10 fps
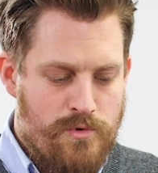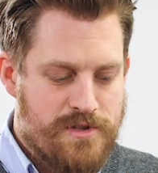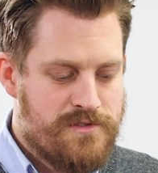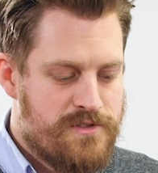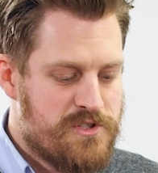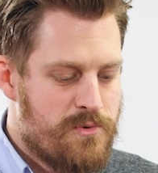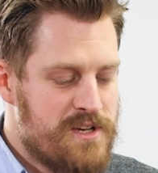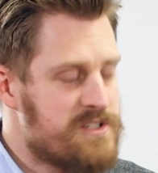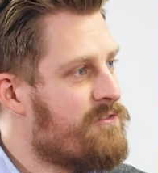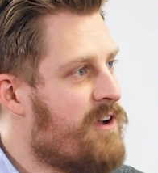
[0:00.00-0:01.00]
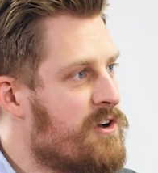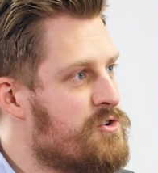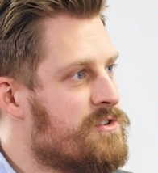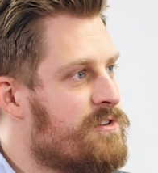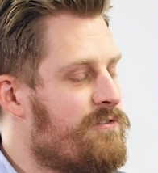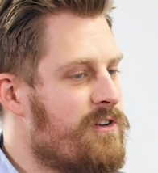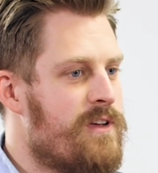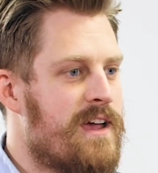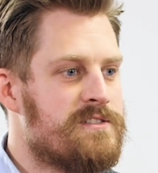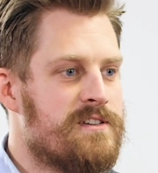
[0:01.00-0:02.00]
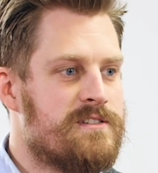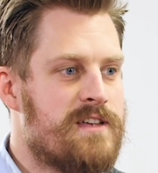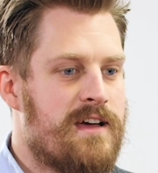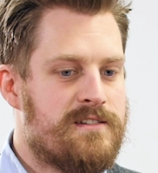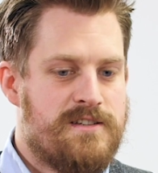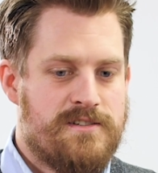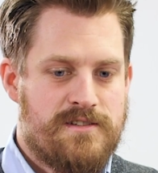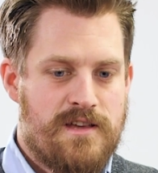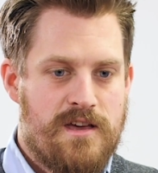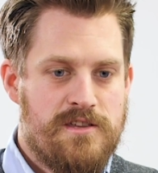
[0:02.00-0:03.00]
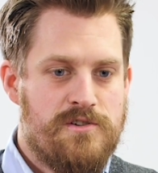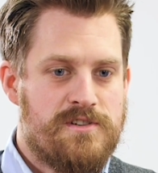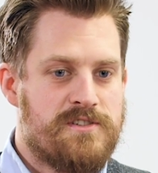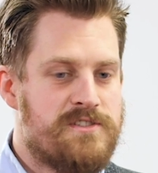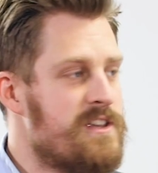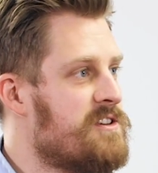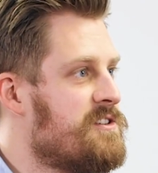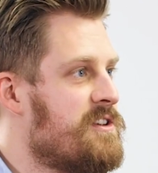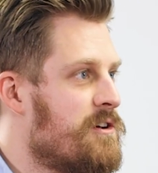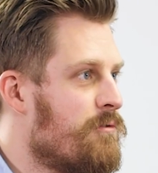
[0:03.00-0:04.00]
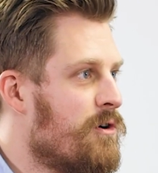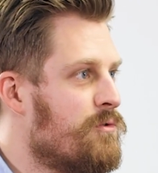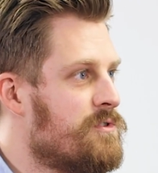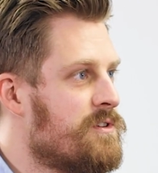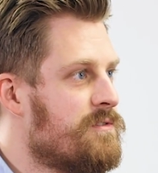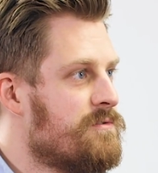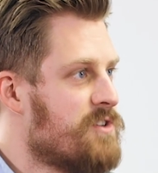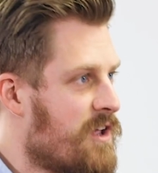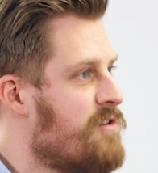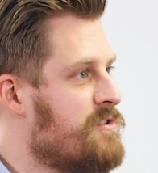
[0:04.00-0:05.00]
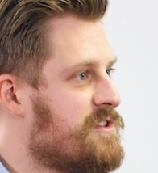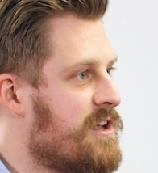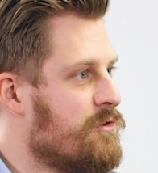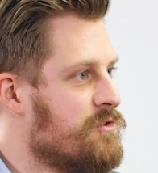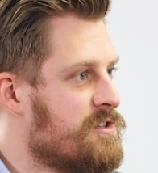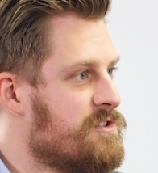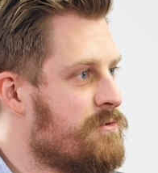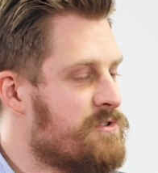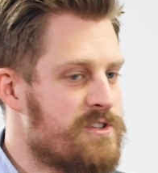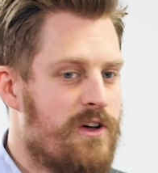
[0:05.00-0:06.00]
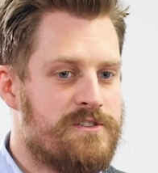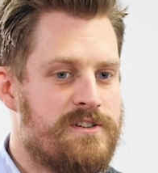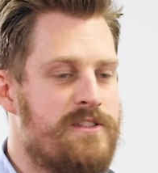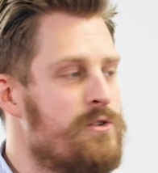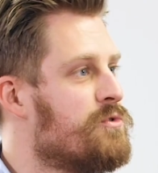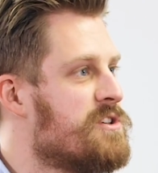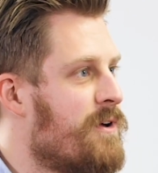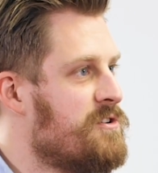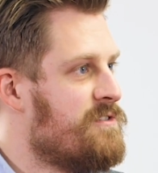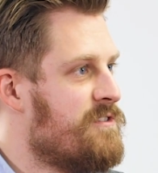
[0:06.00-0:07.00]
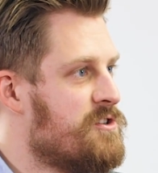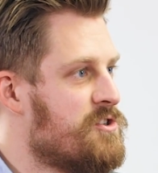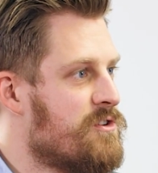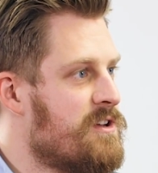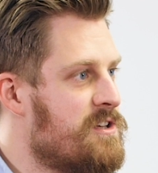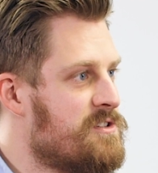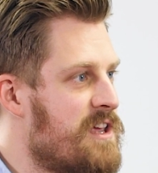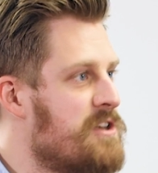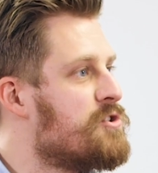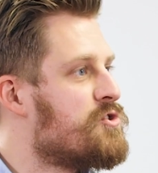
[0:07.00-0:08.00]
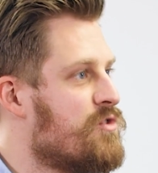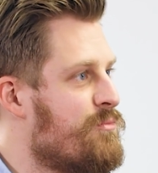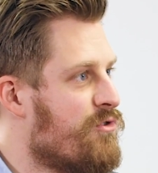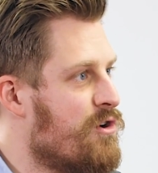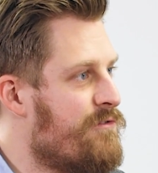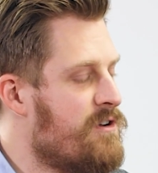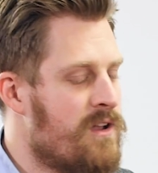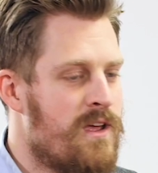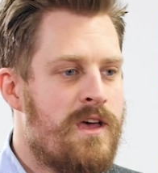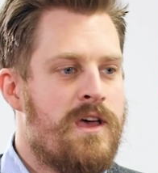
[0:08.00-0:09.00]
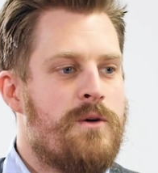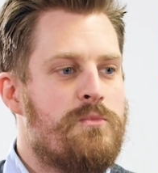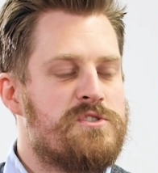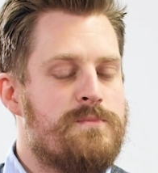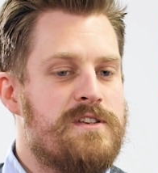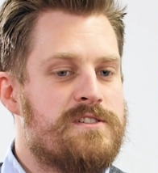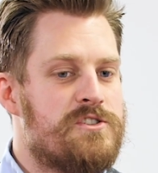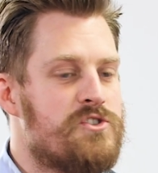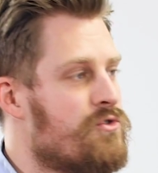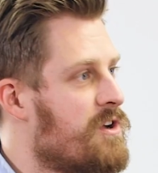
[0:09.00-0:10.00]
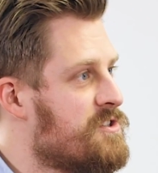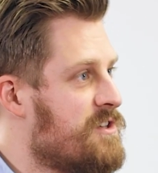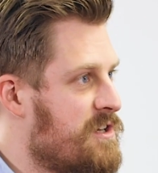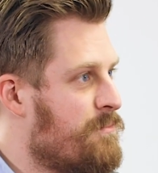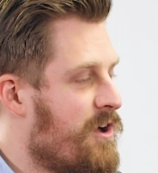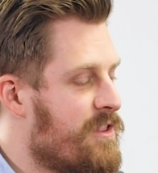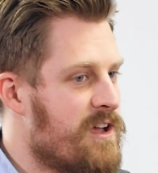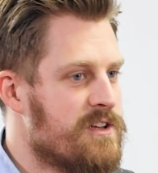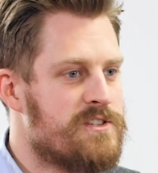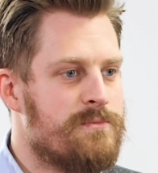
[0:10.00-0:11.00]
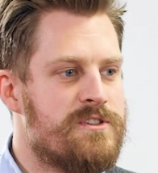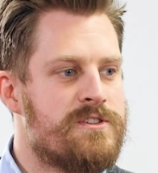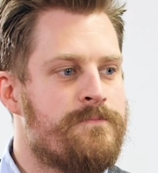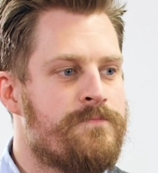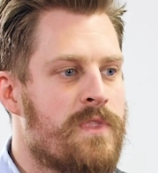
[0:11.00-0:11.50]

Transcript: Well, the, the 2700, the flue gas exact, is, uh, uses 60-year-old zirconia technology. So it was started in the automotive industry. It's industry proven, which means it's trusted by the customers.